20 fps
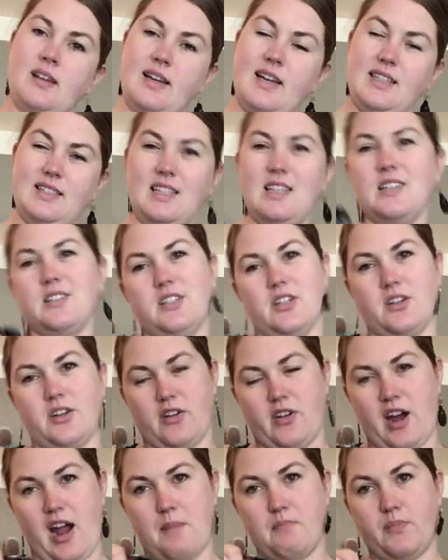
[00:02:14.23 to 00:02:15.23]
it's easier to
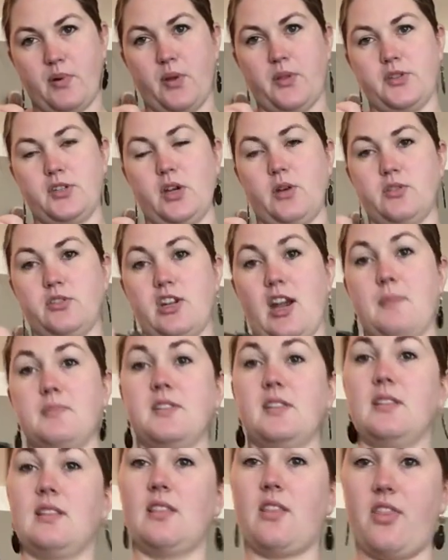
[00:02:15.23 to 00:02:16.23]
grab both tote
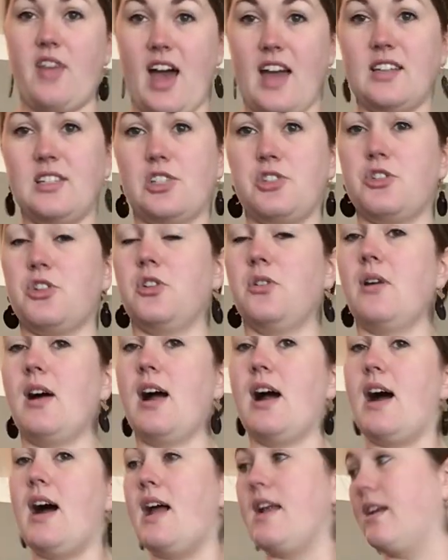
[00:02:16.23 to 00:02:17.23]
straps. That is true
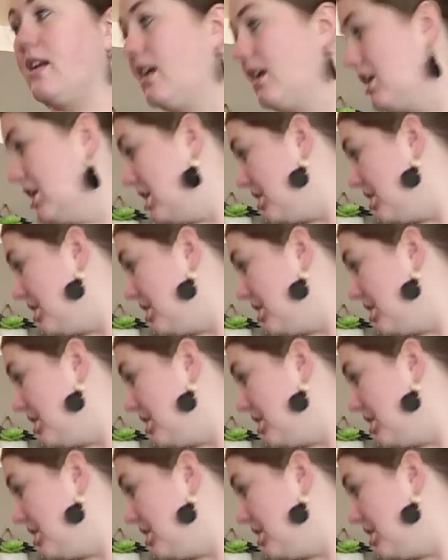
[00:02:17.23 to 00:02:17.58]
on